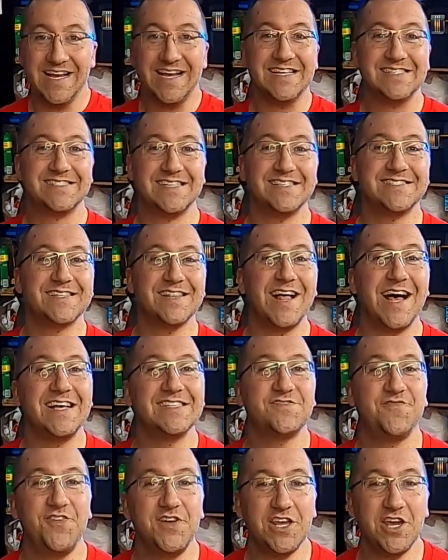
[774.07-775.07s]
Since the
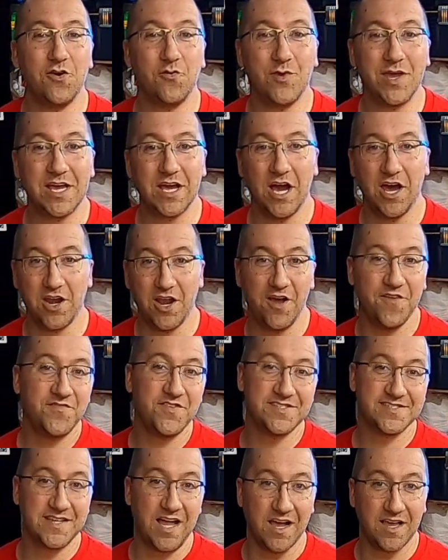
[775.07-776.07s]
last video, we cut off the
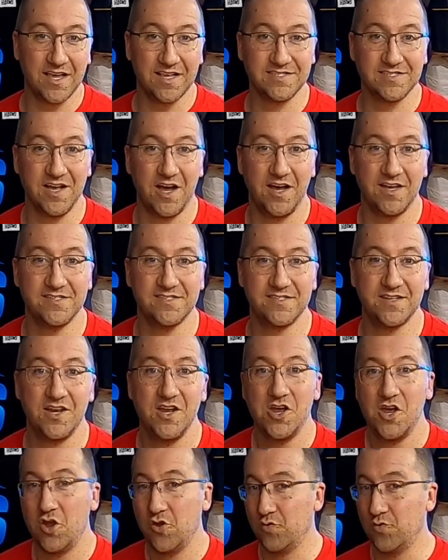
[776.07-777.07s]
stock exhaust,
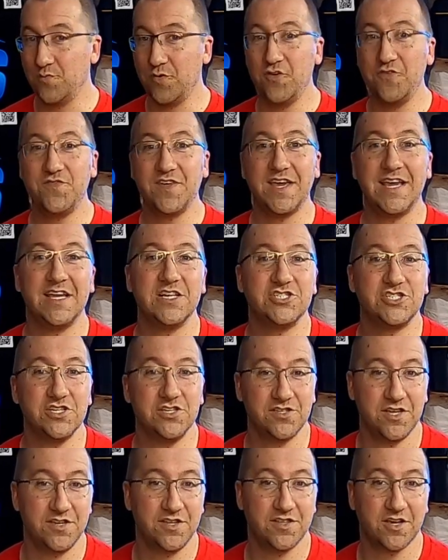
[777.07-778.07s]
removed the heat
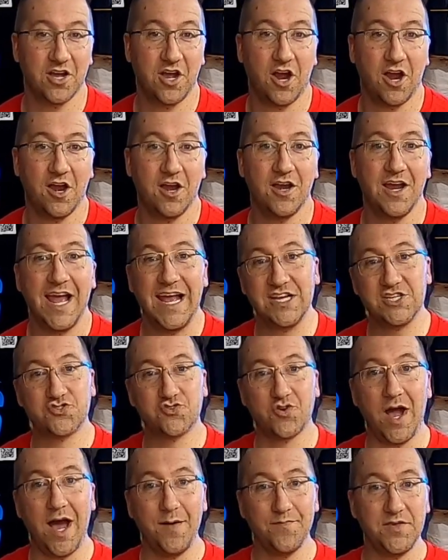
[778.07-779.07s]
shield under the car, and
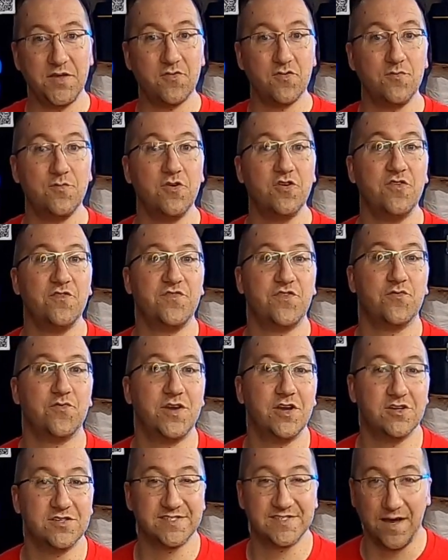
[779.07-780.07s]
dropped and removed the
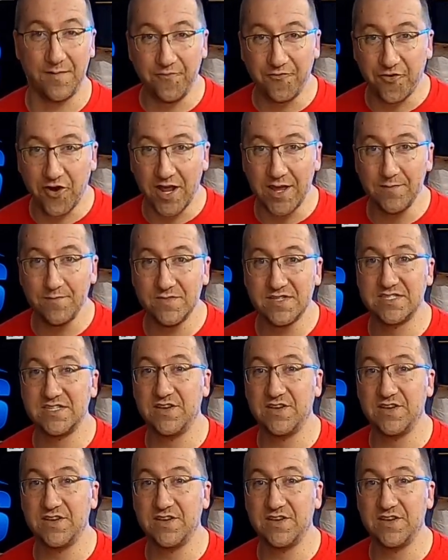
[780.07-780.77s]
rear subframe,